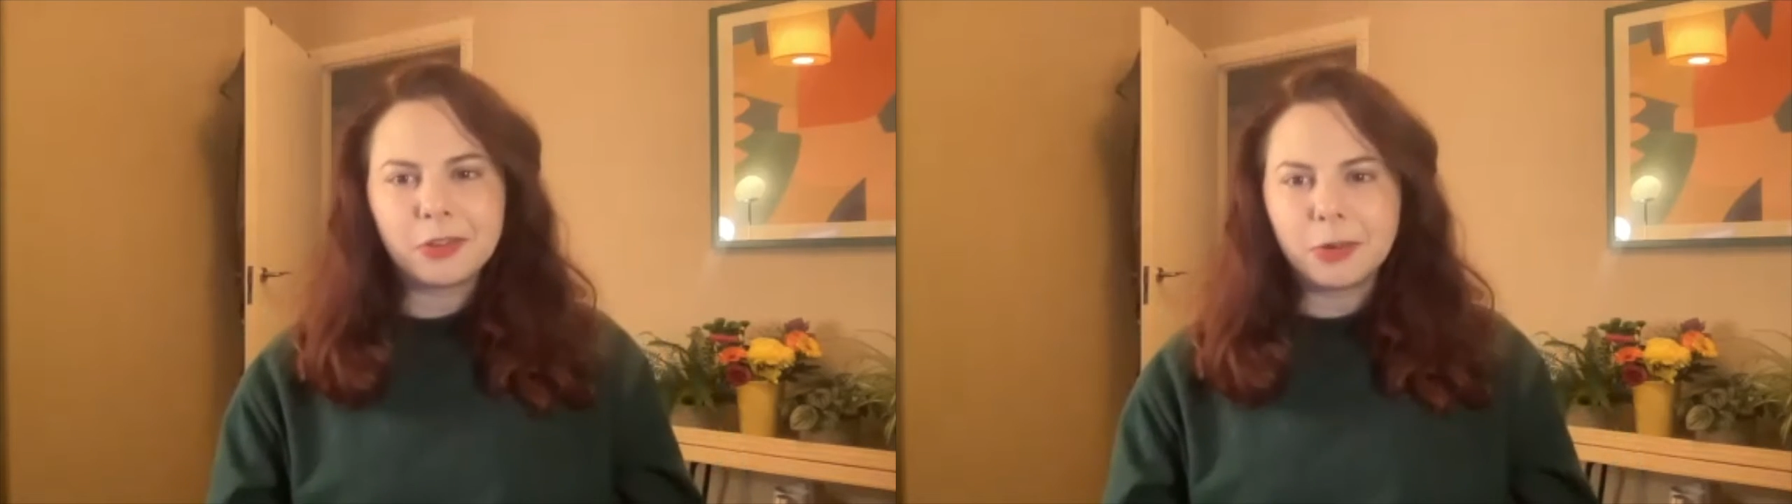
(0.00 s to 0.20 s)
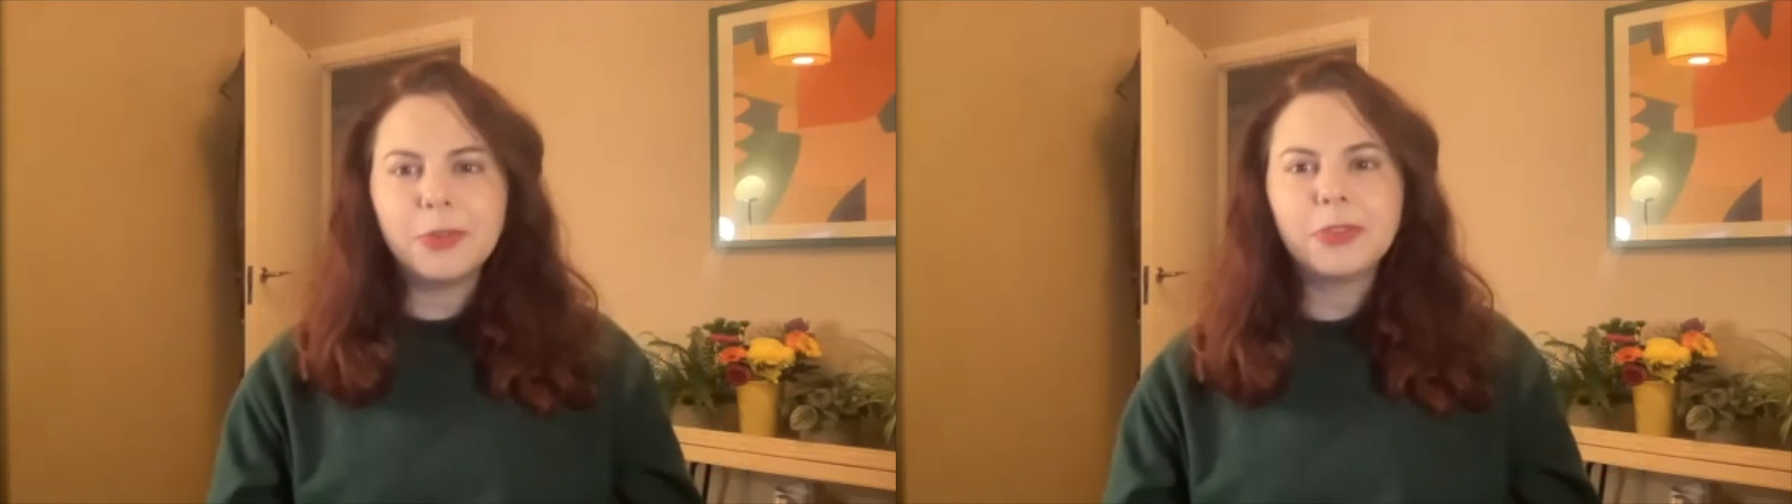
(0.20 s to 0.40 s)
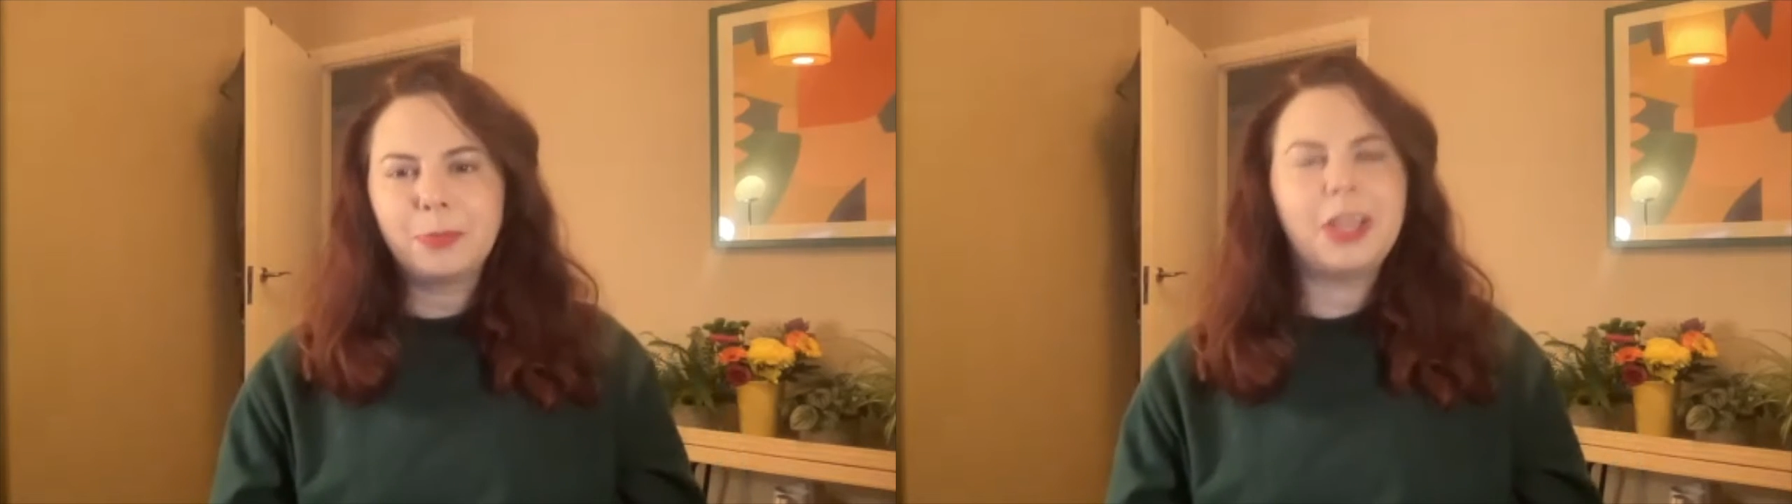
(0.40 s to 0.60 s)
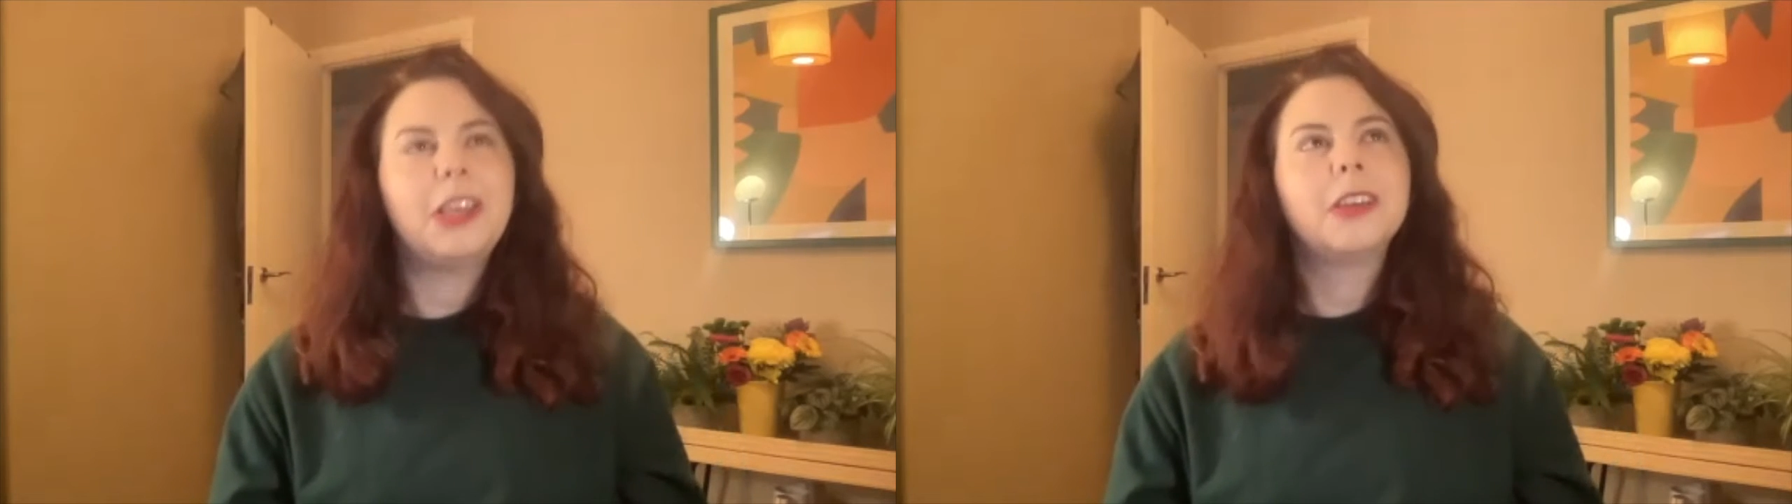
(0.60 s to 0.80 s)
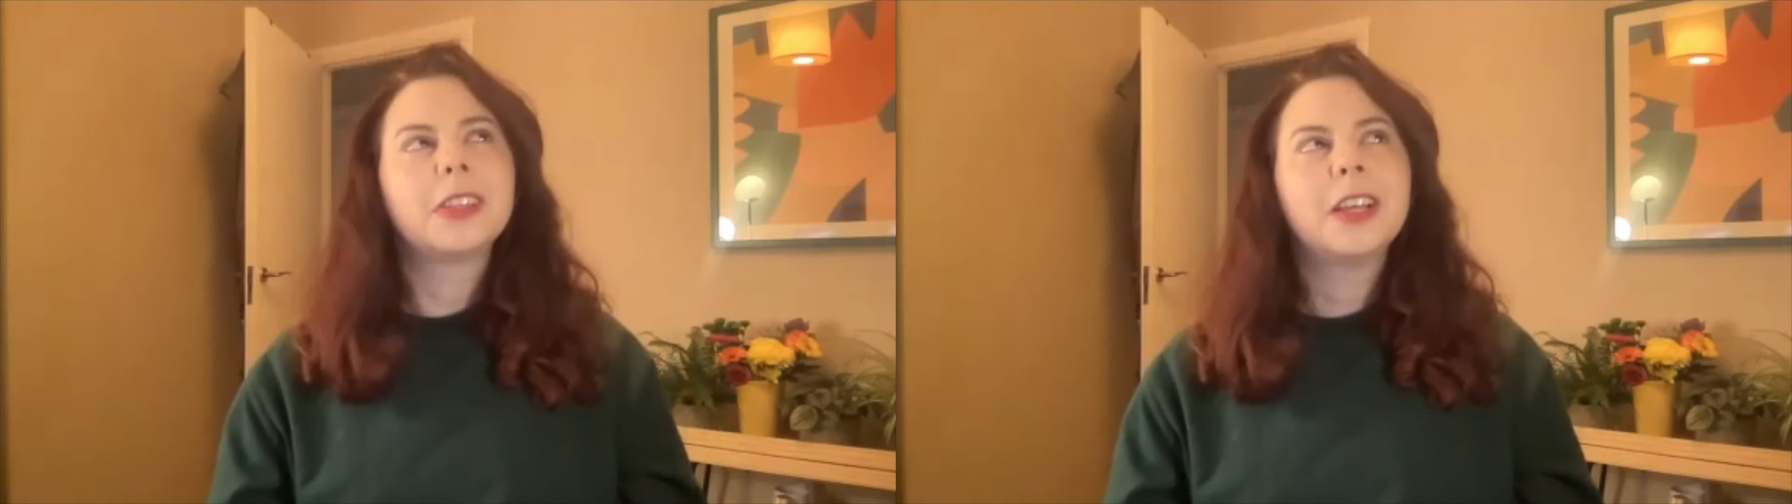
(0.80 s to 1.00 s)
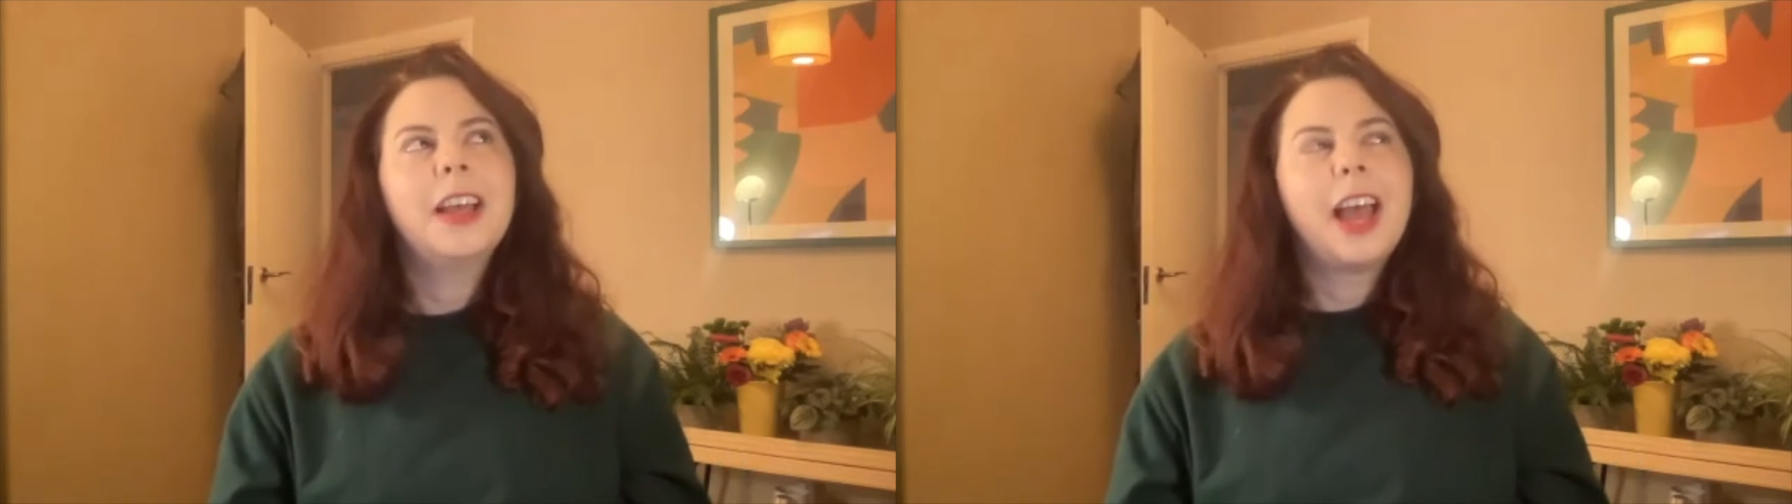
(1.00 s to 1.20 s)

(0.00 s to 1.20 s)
Knowles piece,